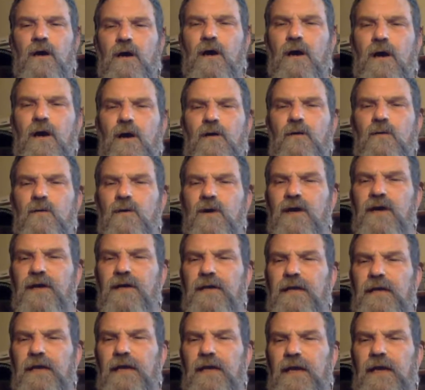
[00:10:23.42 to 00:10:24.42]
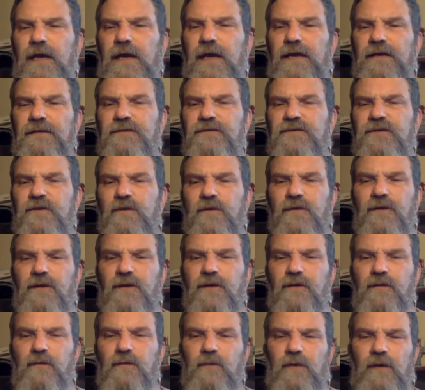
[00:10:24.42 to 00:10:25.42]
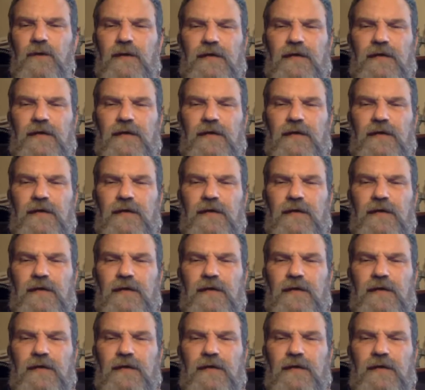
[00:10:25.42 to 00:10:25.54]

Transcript: All right. And so